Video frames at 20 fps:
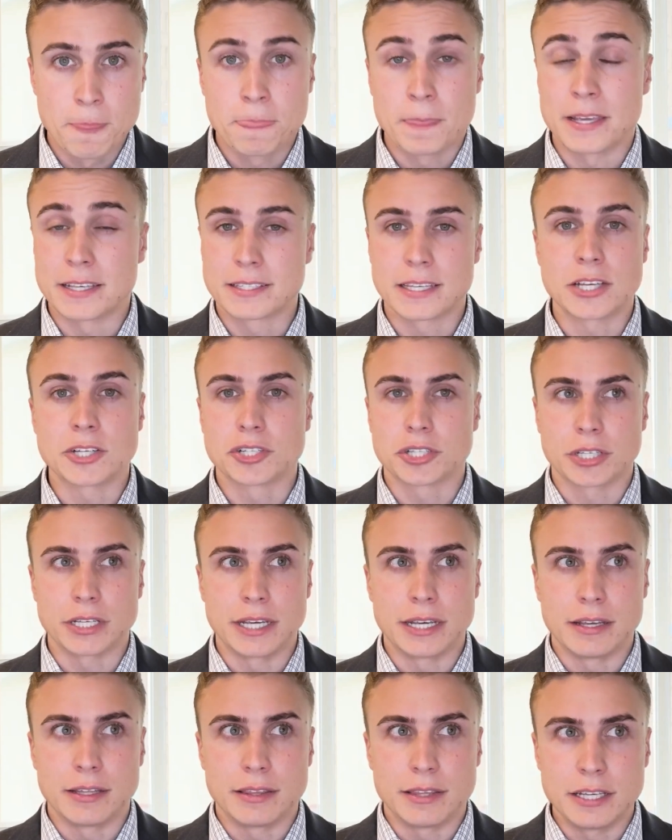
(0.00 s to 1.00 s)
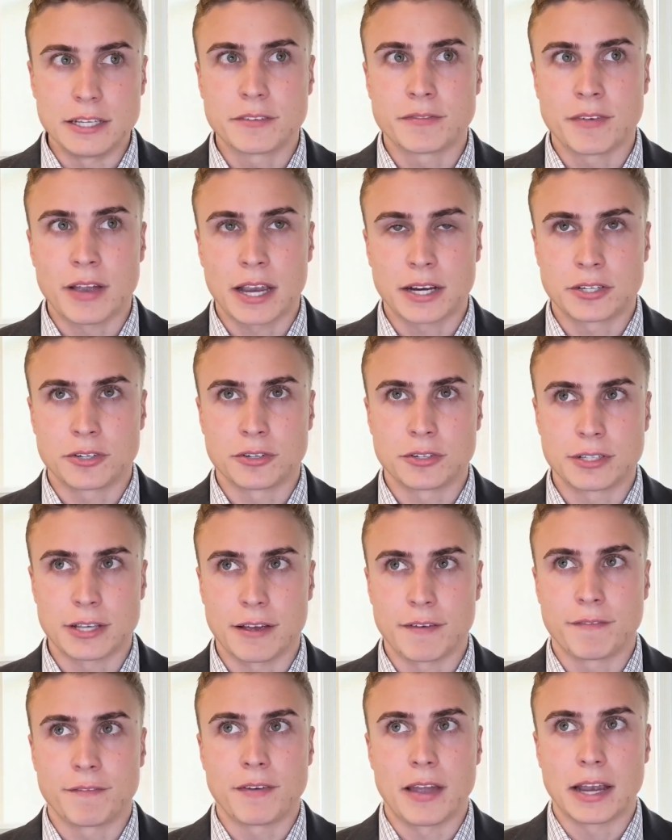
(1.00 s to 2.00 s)
Essentially, these factors
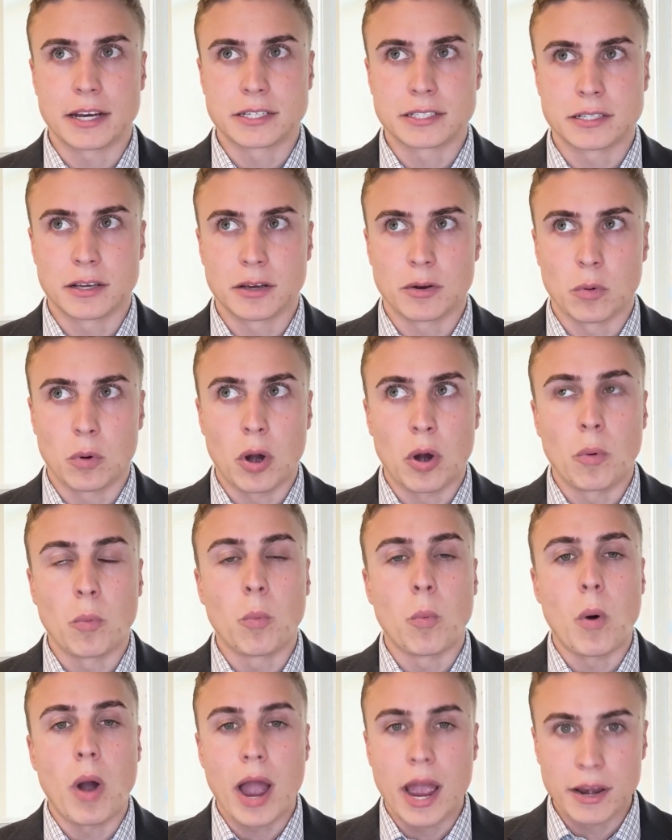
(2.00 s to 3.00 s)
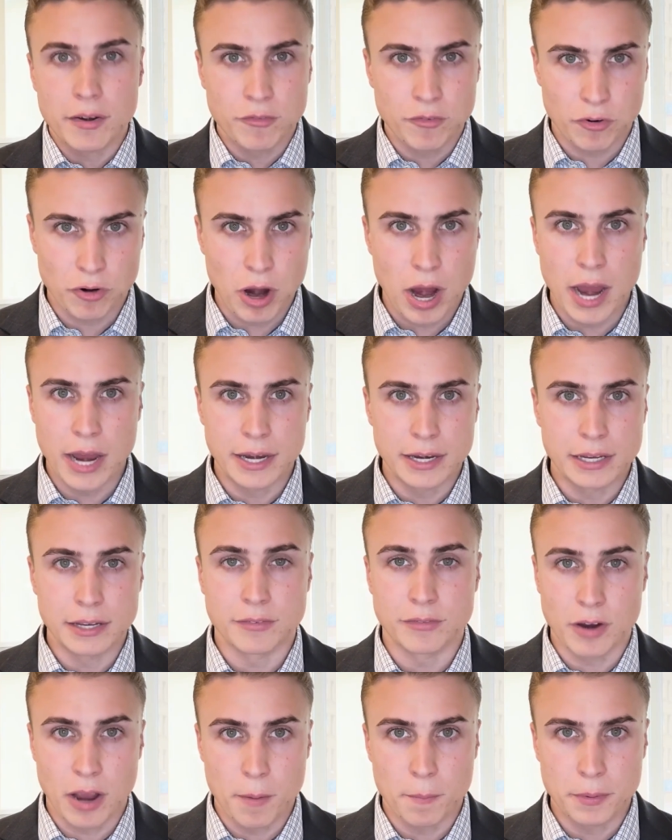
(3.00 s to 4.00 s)
affect a wide variety
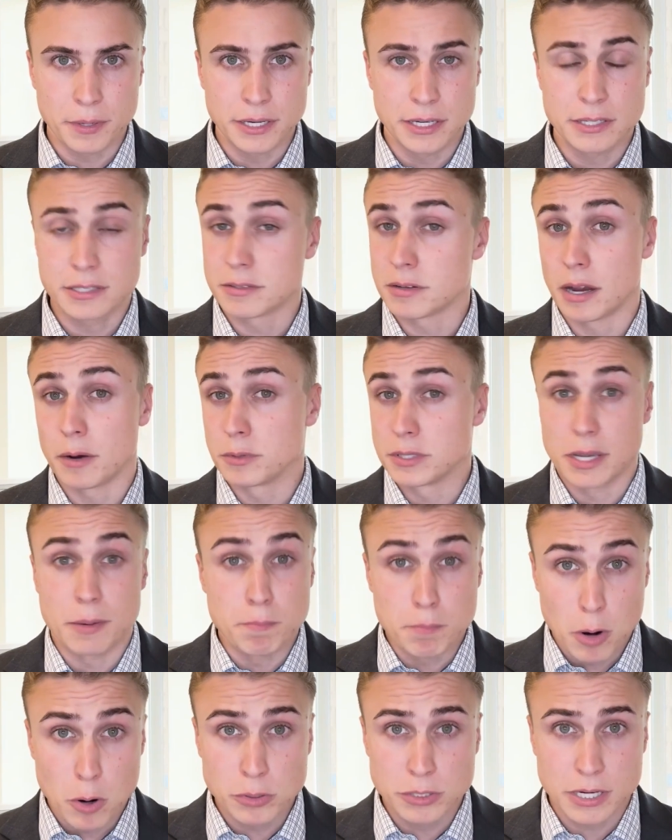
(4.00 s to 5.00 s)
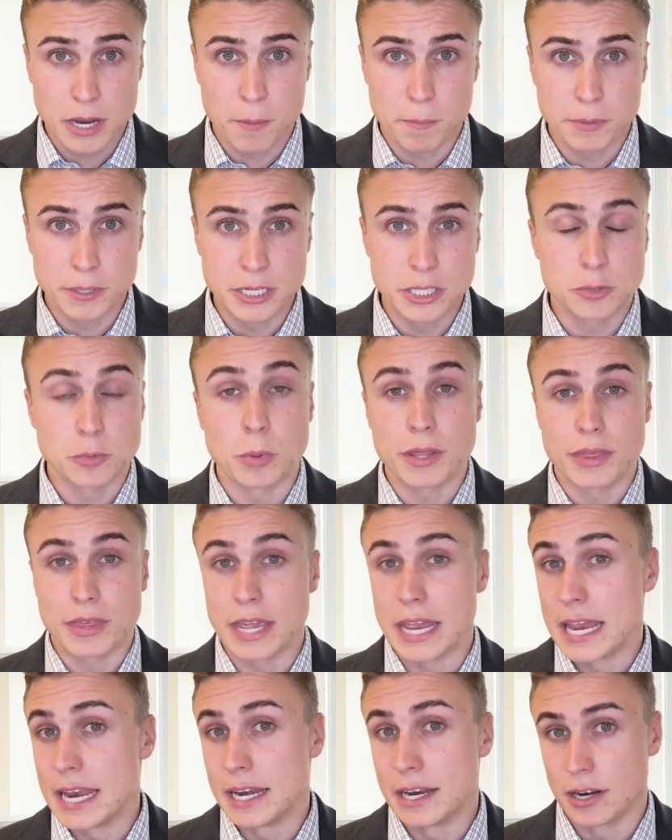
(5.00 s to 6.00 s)
of companies, I would say most companies
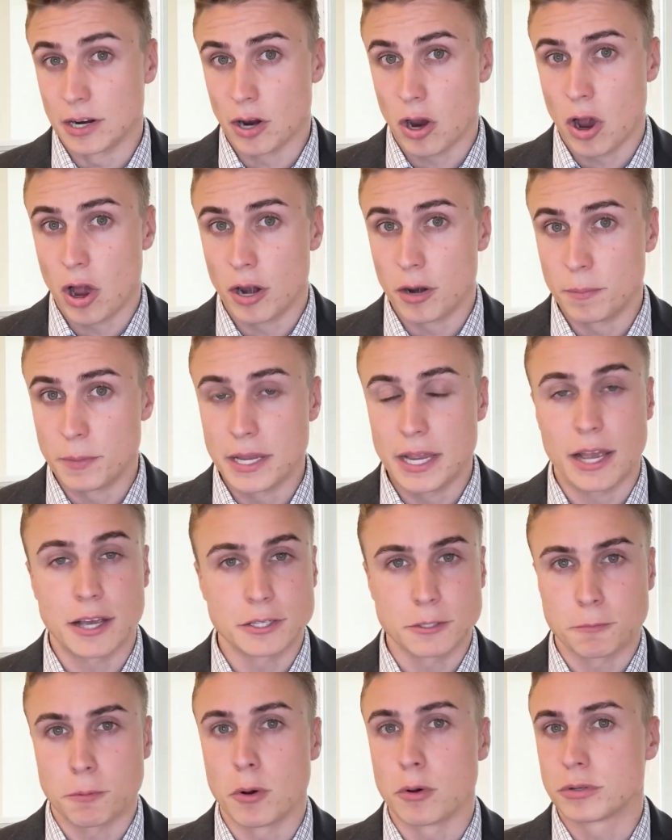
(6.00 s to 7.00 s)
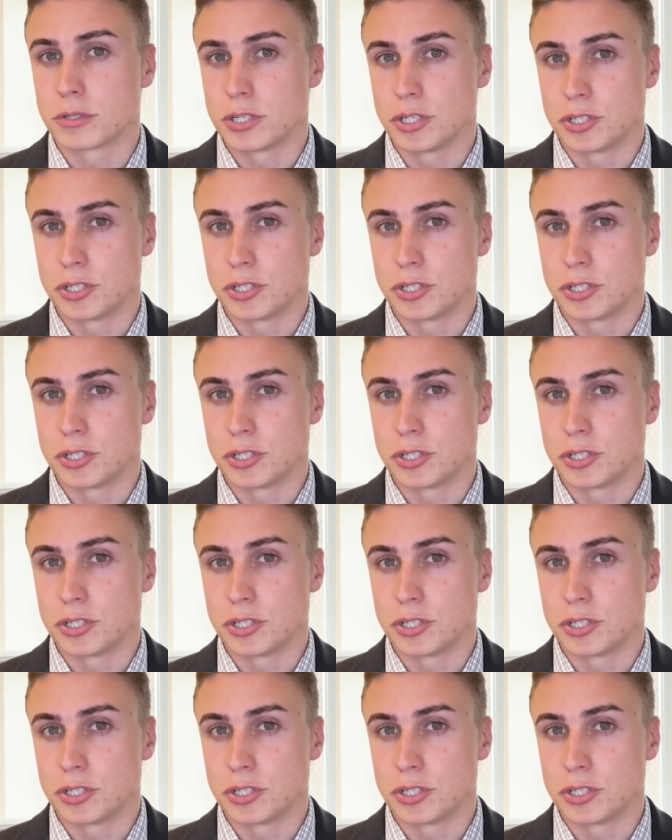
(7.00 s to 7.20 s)
within an economy, as opposed